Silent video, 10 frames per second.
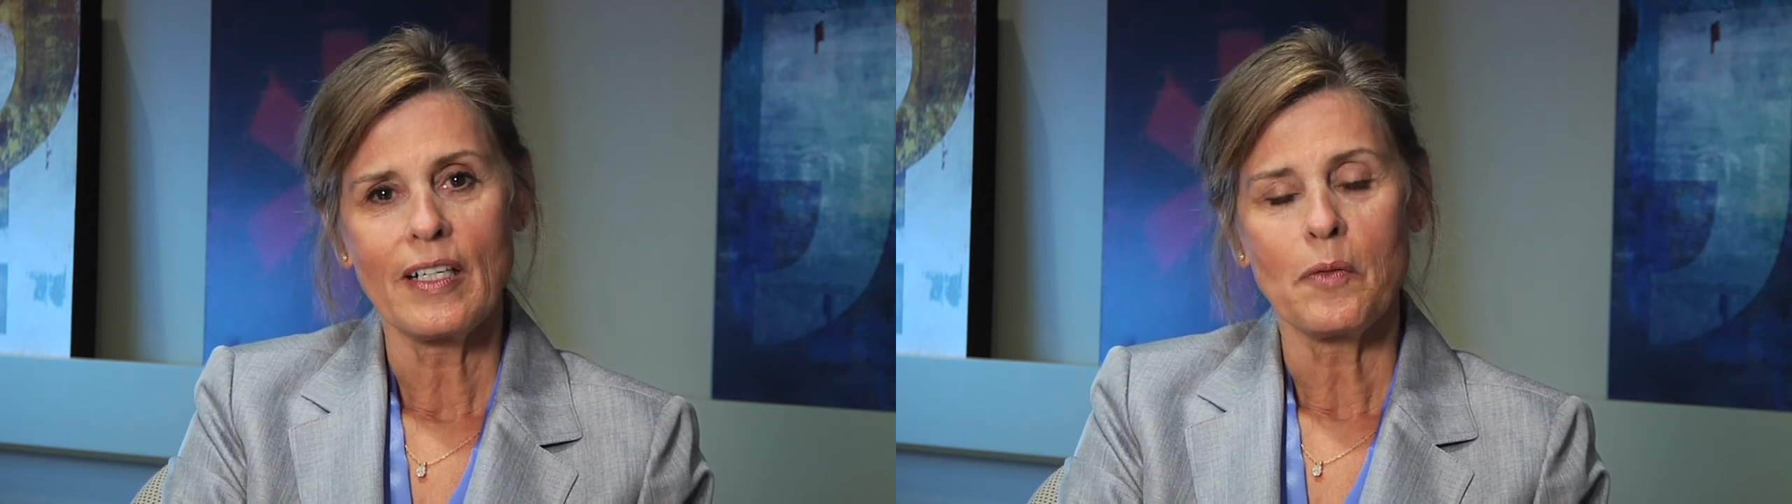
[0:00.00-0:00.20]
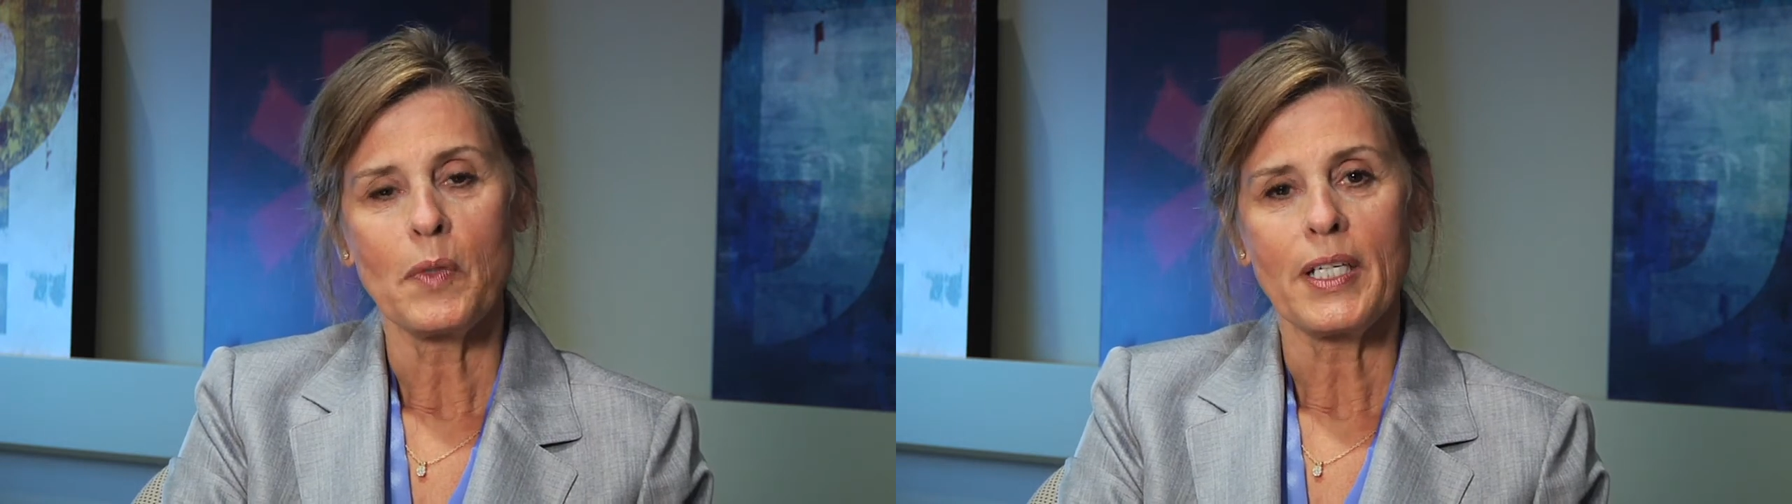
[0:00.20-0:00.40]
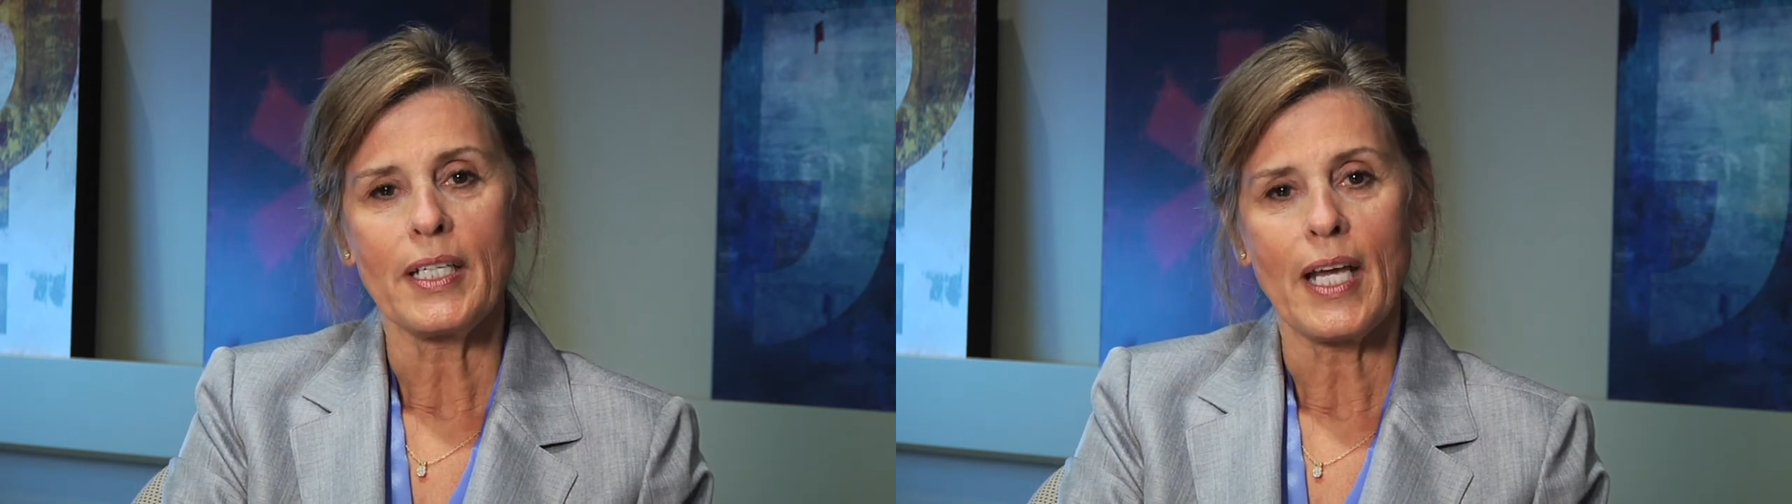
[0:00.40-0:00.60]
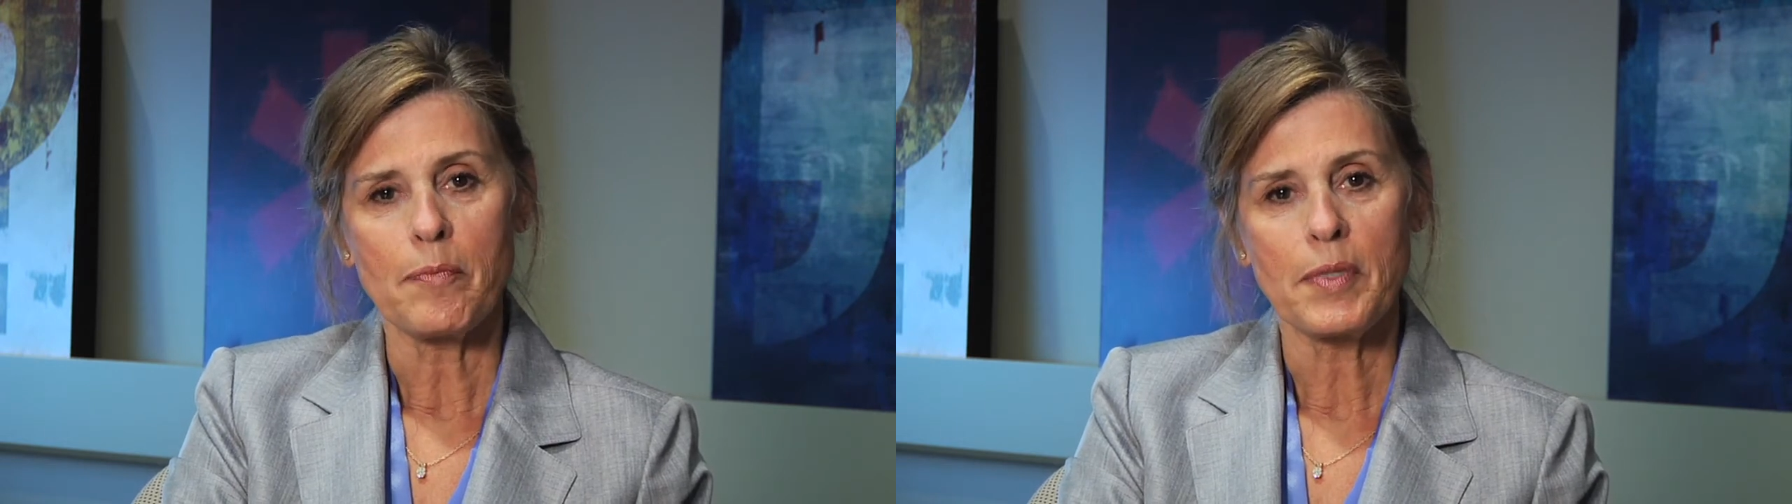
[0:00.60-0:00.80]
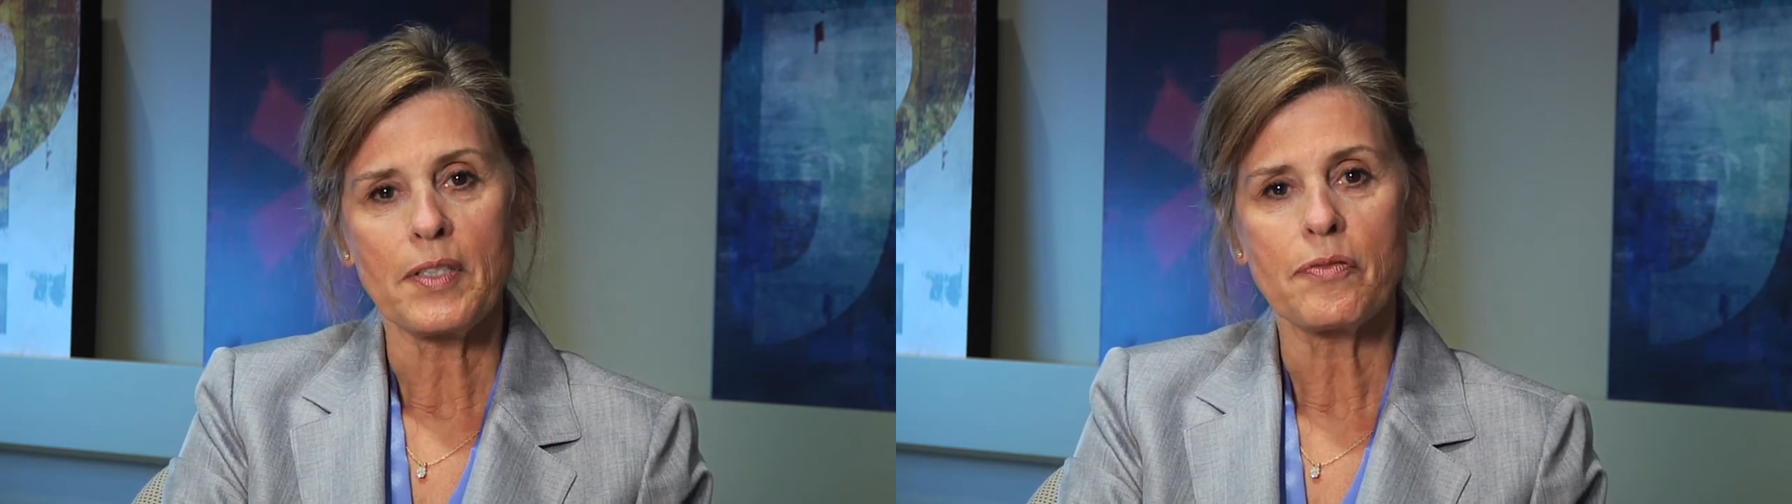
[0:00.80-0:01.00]
We
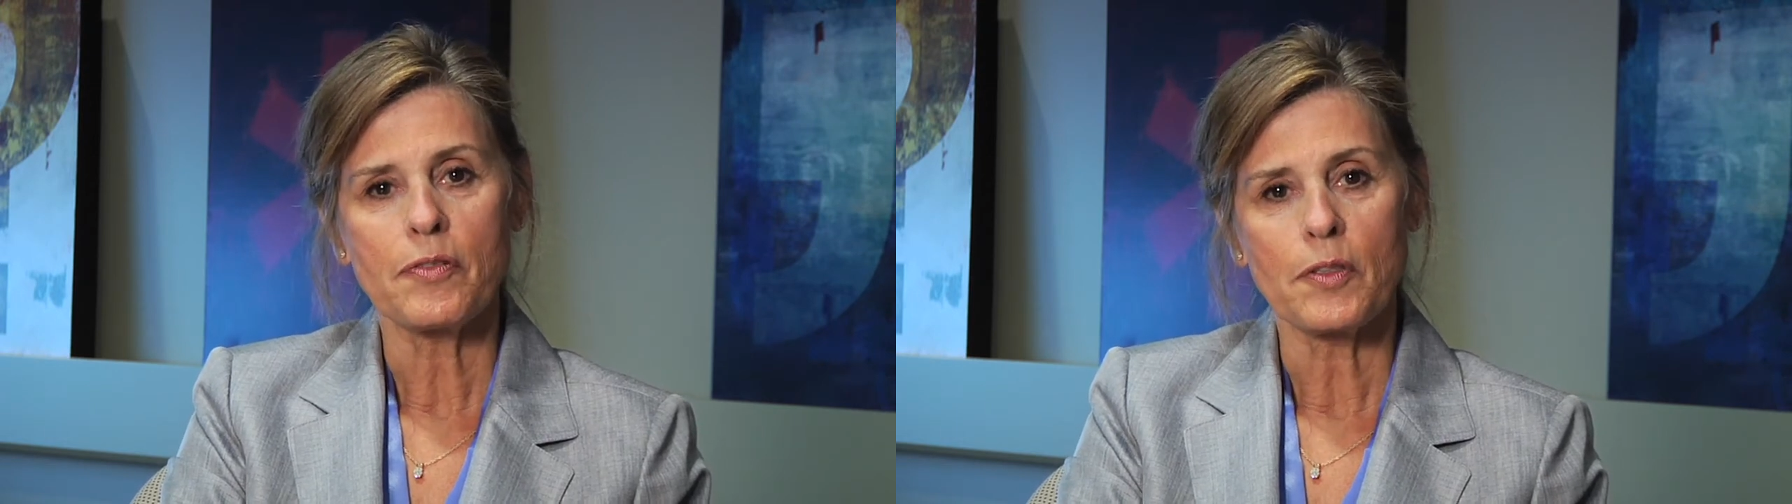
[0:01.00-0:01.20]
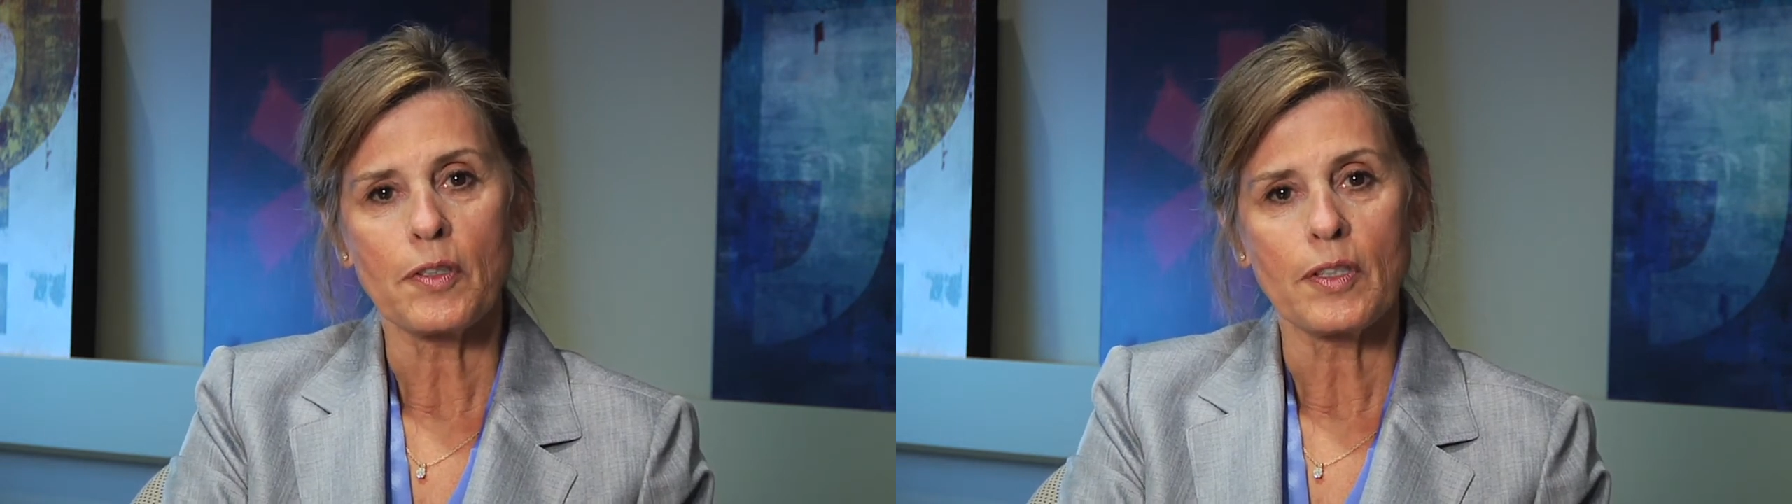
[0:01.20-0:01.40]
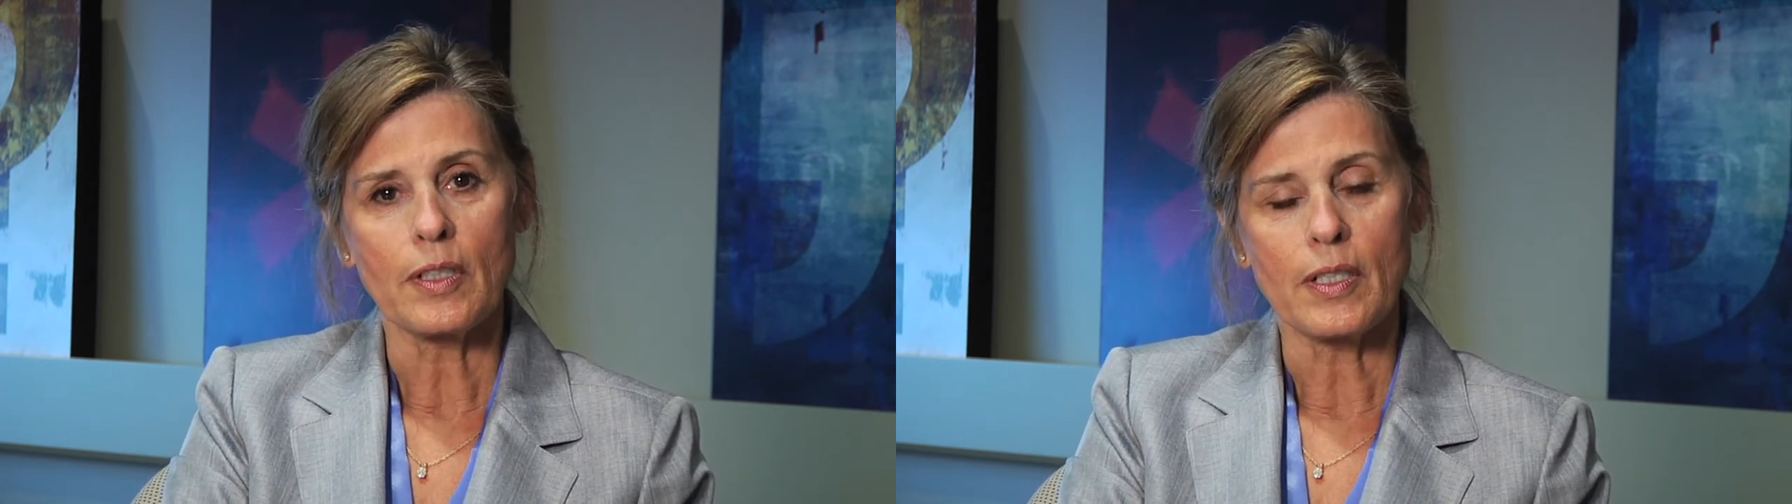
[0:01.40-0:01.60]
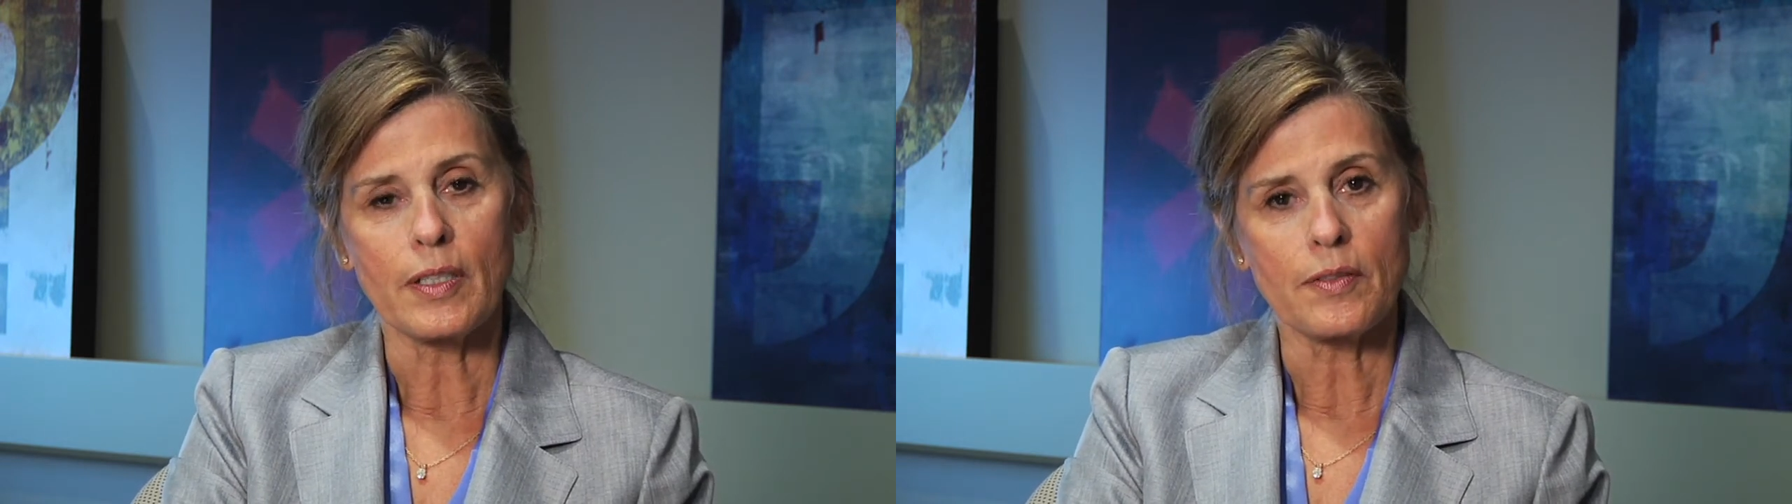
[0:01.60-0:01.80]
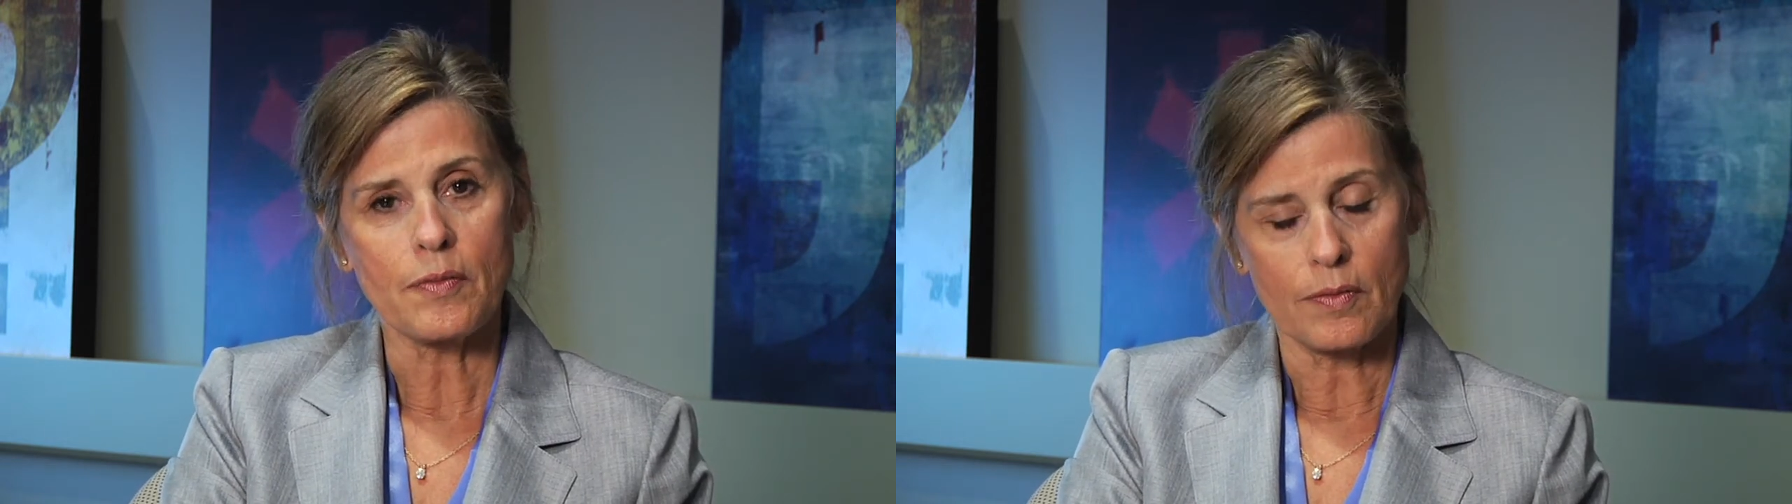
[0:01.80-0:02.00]
have been for a